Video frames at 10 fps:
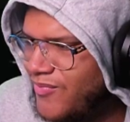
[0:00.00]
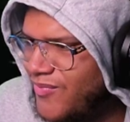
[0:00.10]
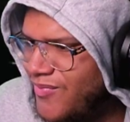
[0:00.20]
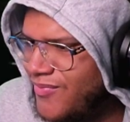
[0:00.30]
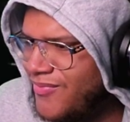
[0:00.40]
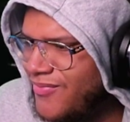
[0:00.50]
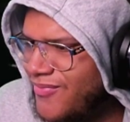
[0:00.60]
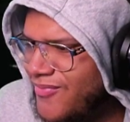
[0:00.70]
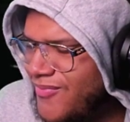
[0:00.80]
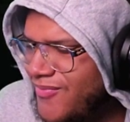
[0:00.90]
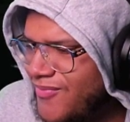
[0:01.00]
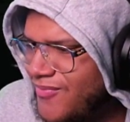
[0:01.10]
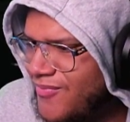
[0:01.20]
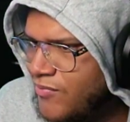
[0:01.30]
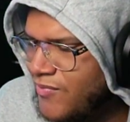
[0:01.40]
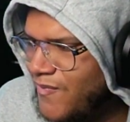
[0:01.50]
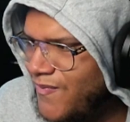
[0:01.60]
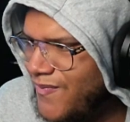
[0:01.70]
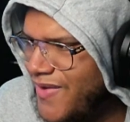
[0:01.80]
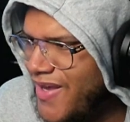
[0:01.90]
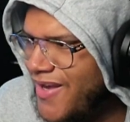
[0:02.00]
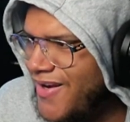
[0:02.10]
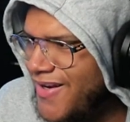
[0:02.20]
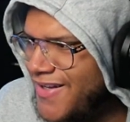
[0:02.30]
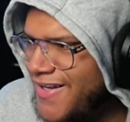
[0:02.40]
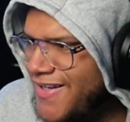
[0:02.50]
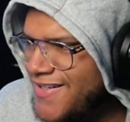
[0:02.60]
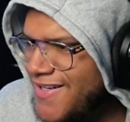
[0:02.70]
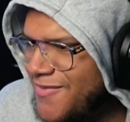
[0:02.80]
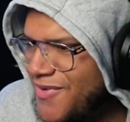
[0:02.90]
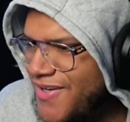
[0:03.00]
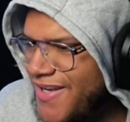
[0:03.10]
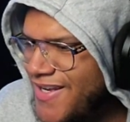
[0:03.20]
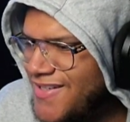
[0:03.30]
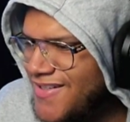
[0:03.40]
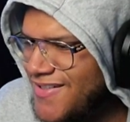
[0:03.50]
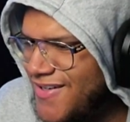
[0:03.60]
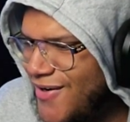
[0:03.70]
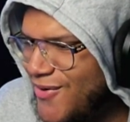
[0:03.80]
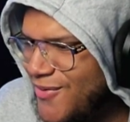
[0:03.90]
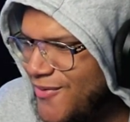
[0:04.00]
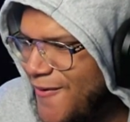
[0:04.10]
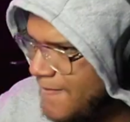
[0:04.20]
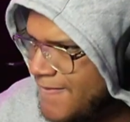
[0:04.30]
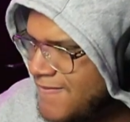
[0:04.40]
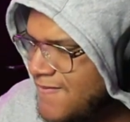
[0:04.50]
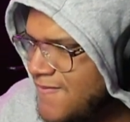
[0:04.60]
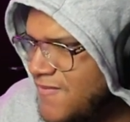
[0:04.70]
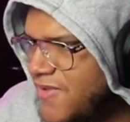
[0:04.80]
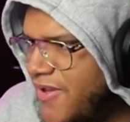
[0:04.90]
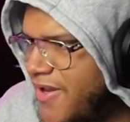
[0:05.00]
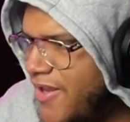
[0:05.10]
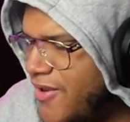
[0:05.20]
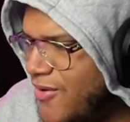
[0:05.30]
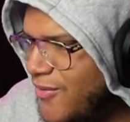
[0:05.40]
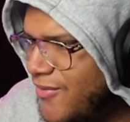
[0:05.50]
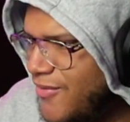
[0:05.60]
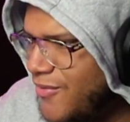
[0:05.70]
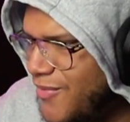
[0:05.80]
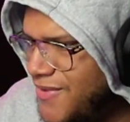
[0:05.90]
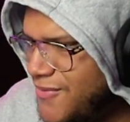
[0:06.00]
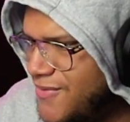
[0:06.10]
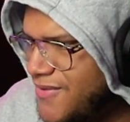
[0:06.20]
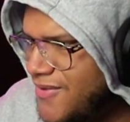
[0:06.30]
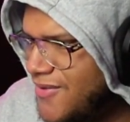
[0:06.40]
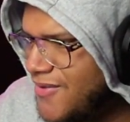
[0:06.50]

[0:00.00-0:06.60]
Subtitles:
I ain't got that distant communication. Let's go. The hell? Whistles?